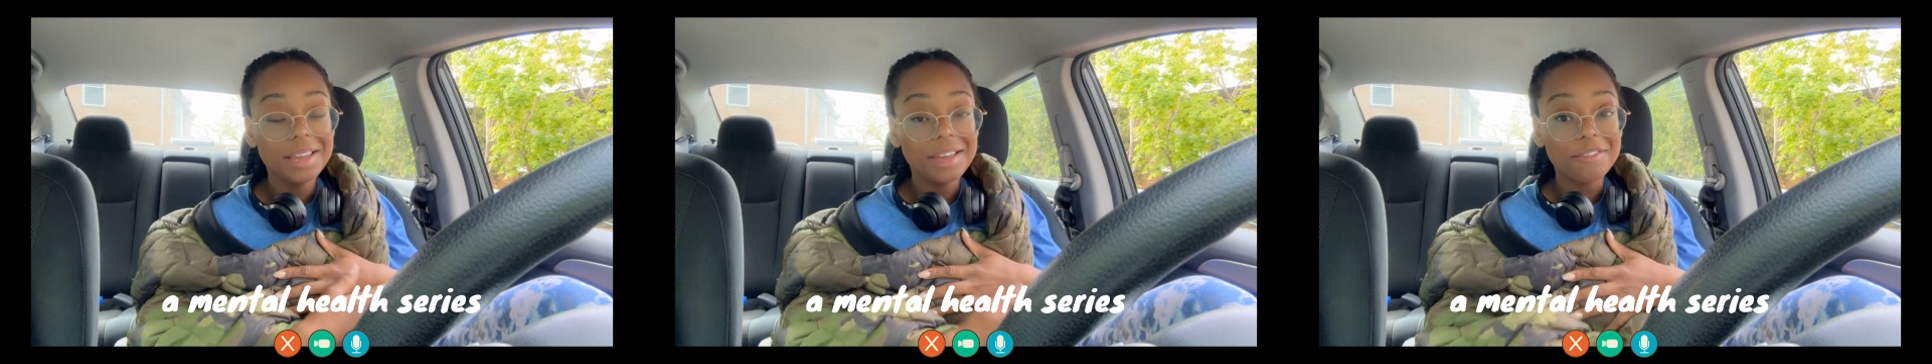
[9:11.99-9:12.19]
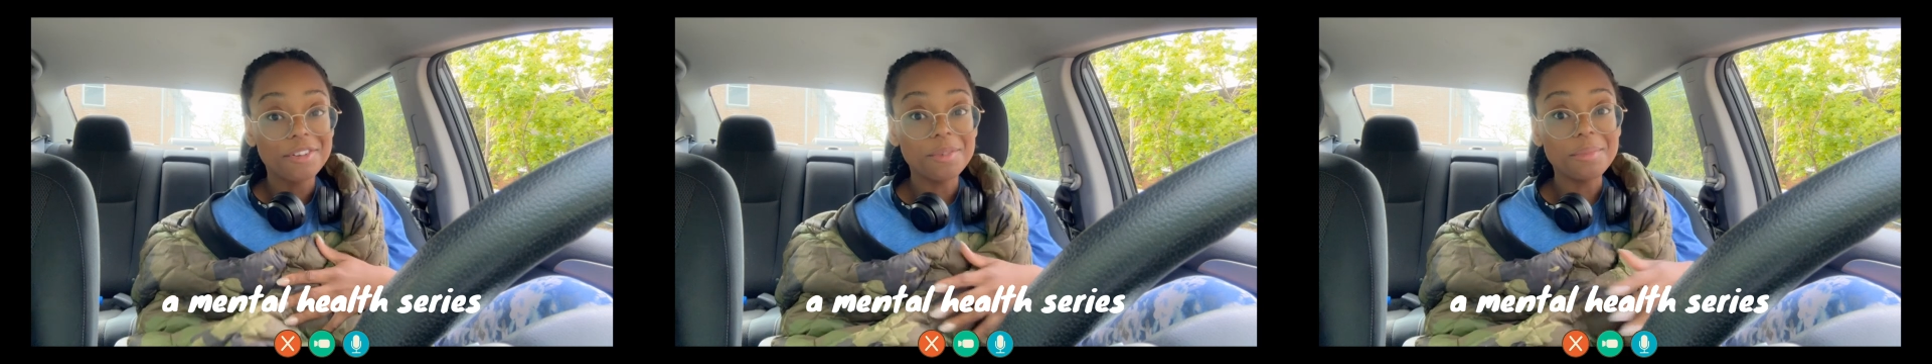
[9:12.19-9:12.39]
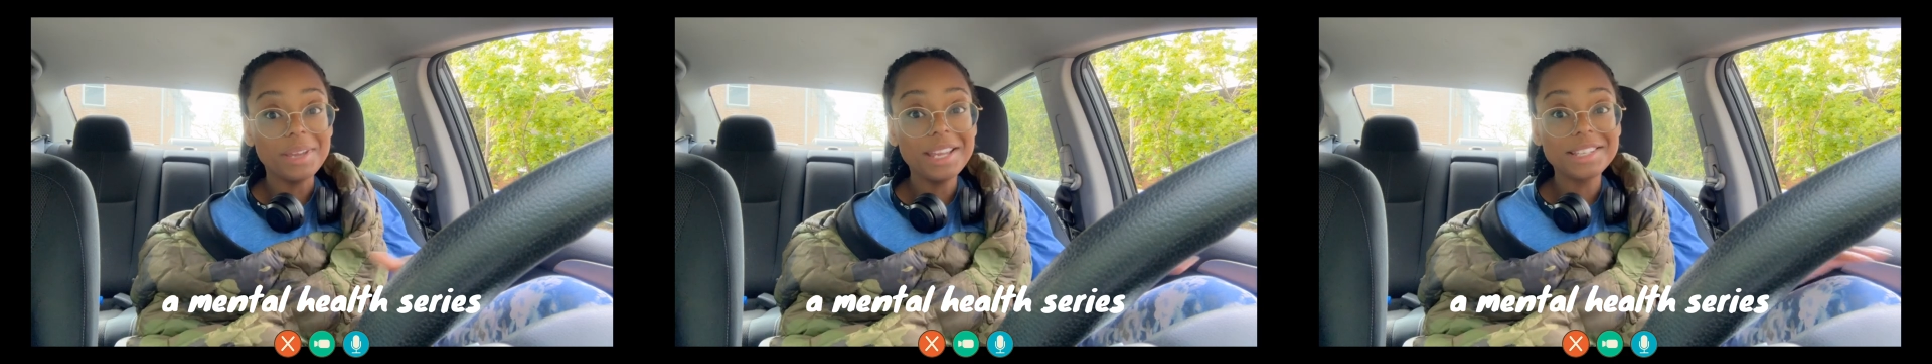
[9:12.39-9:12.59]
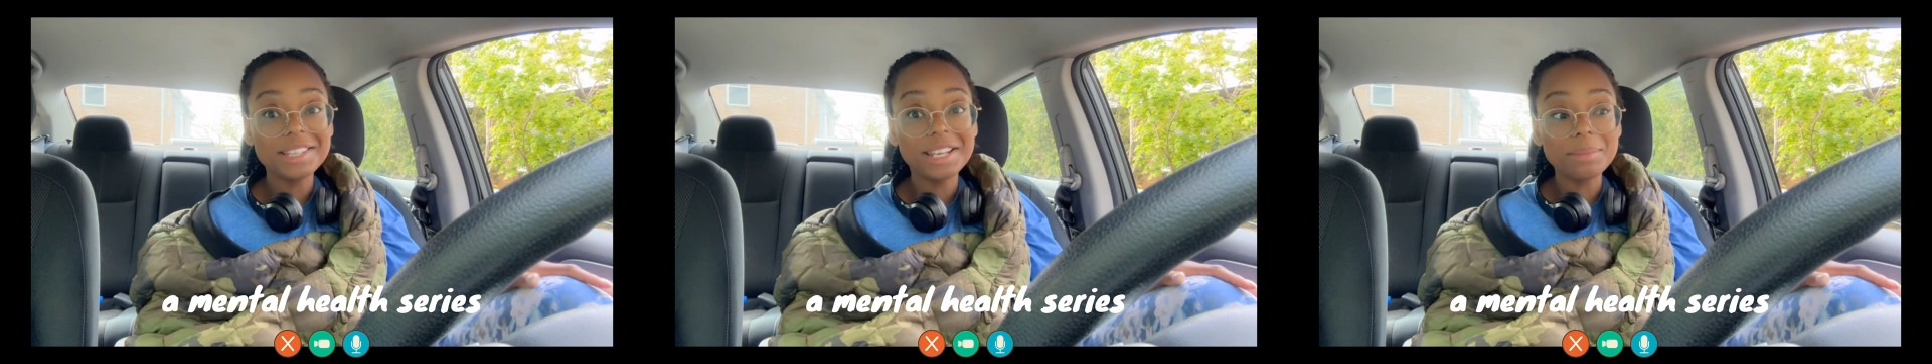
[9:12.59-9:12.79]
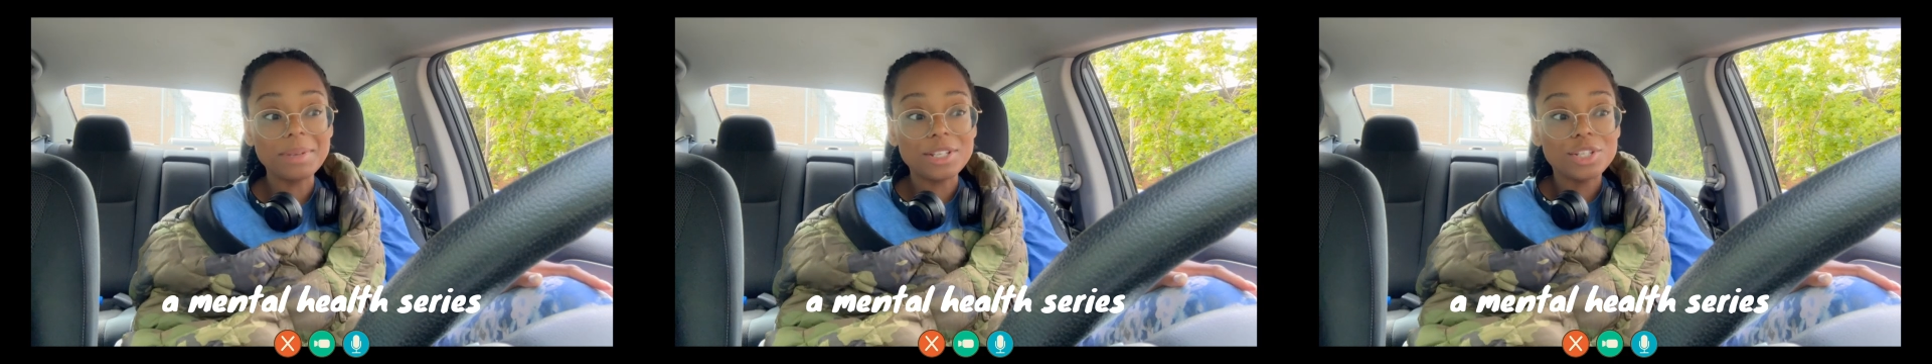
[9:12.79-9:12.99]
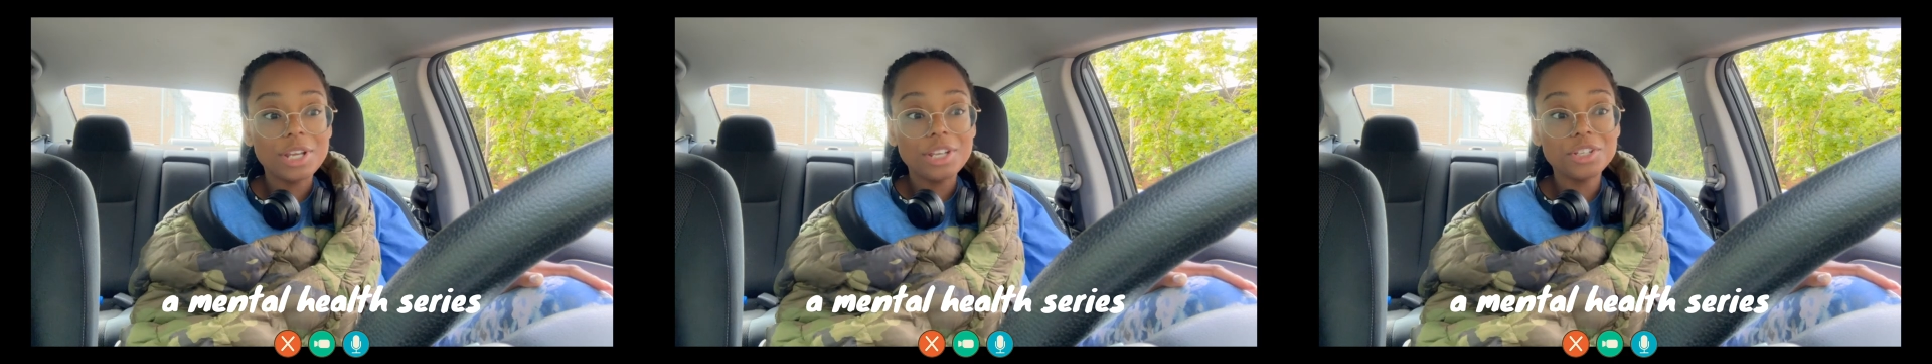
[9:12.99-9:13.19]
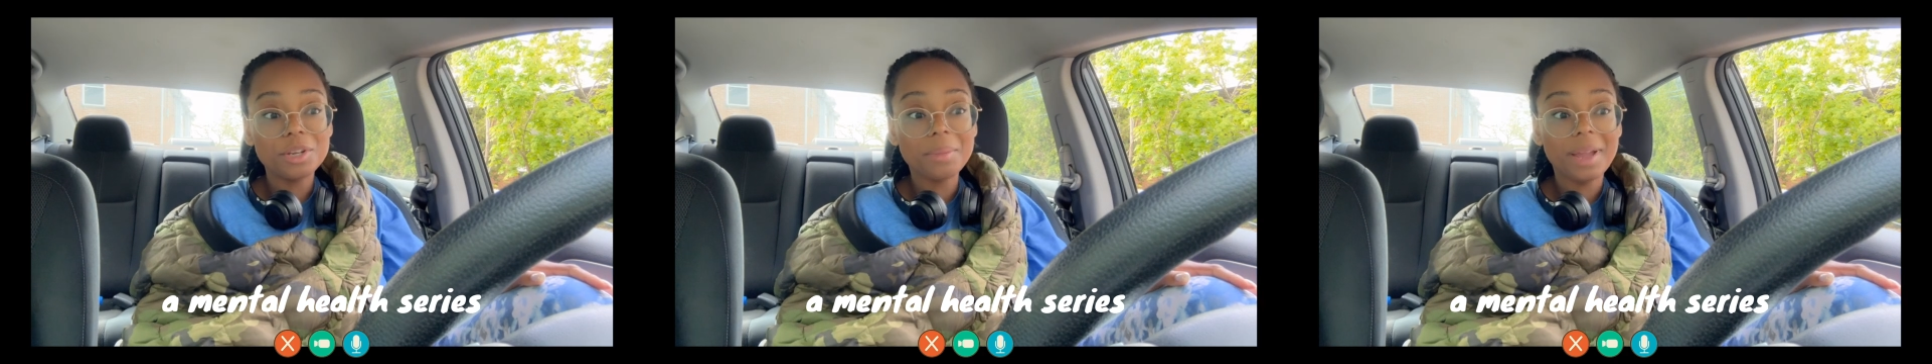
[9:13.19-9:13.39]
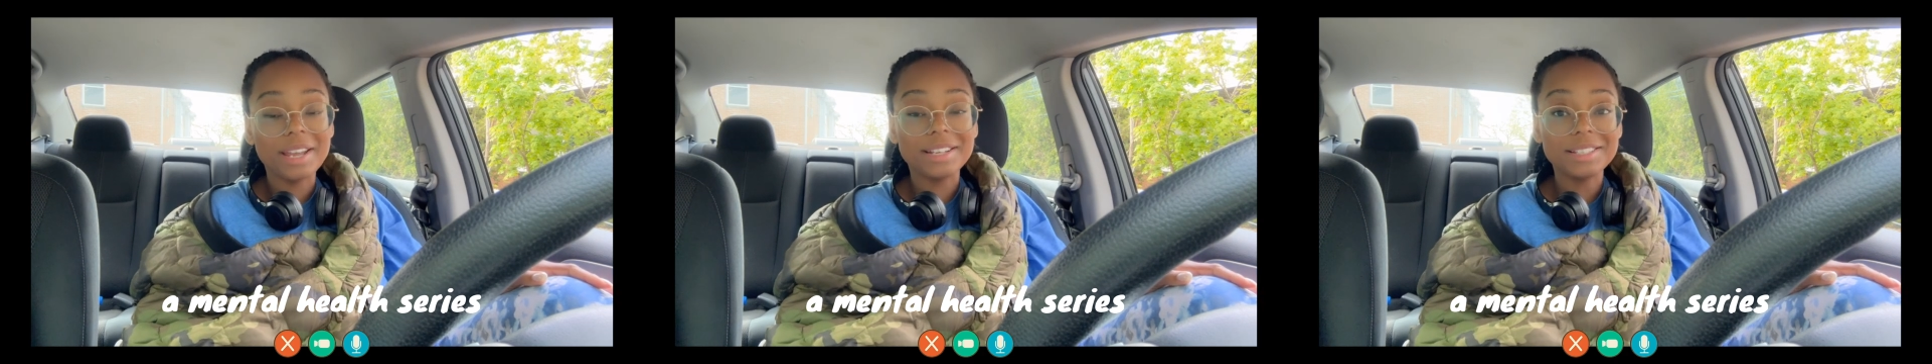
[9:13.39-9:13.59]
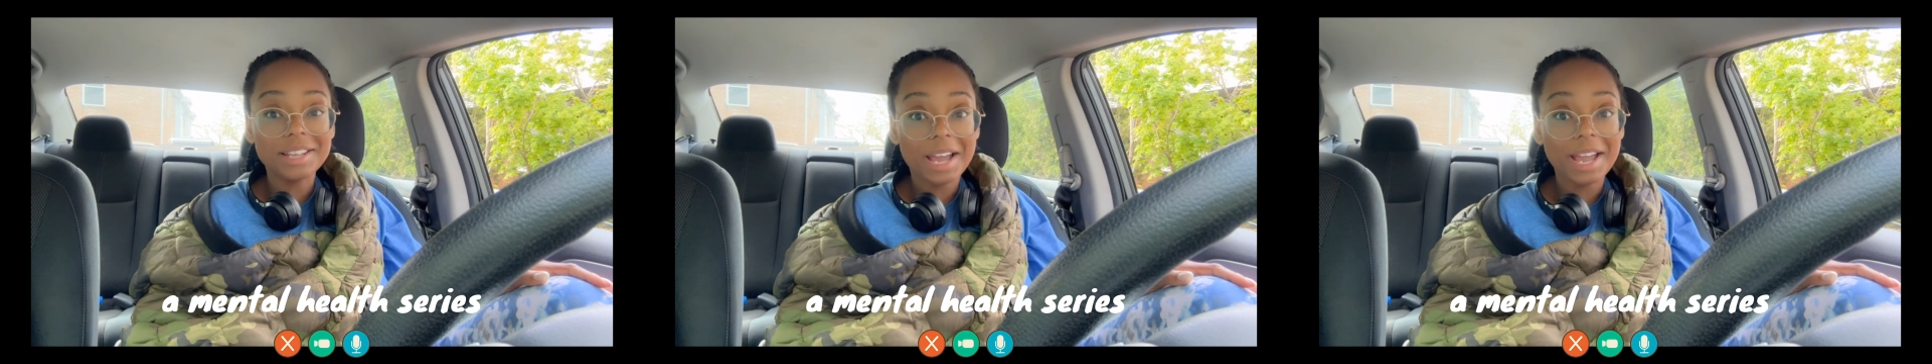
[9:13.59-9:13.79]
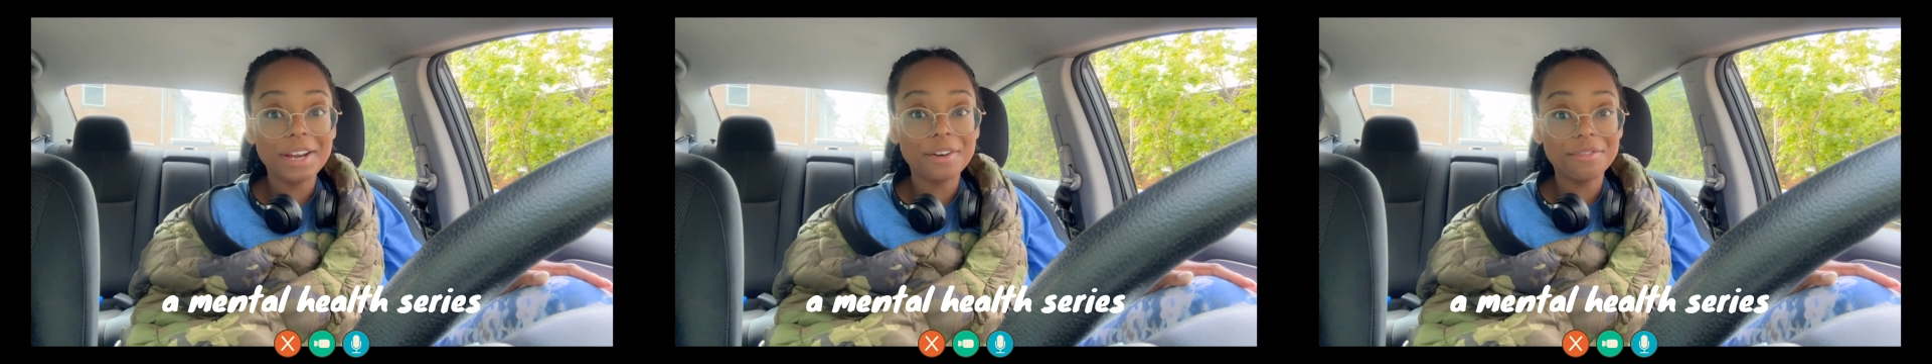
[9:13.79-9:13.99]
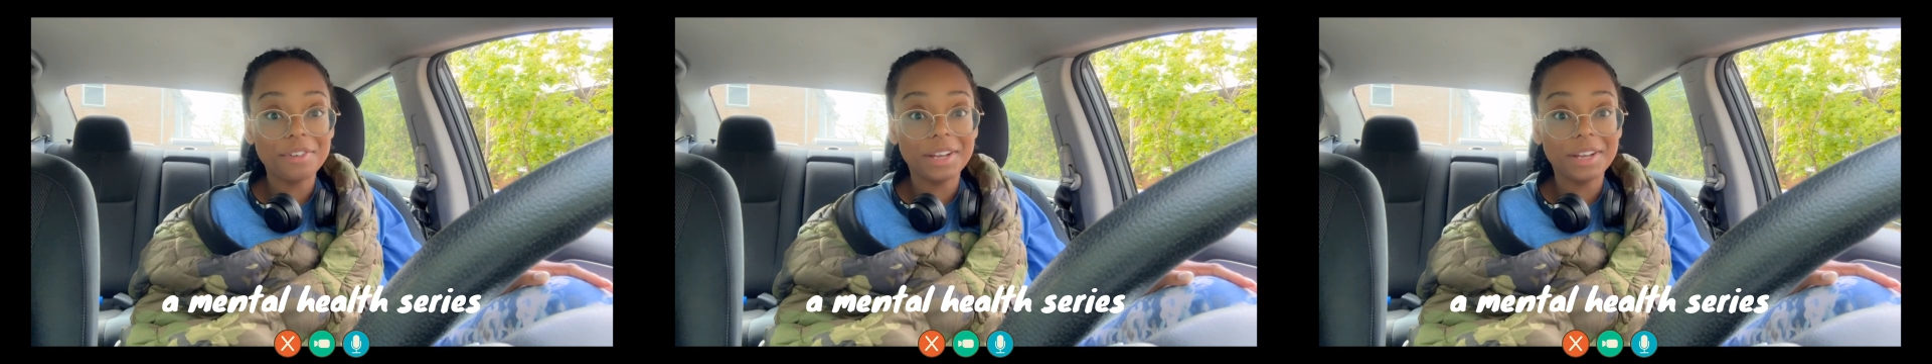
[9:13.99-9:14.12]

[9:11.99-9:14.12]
For me, it's going to be changing my entire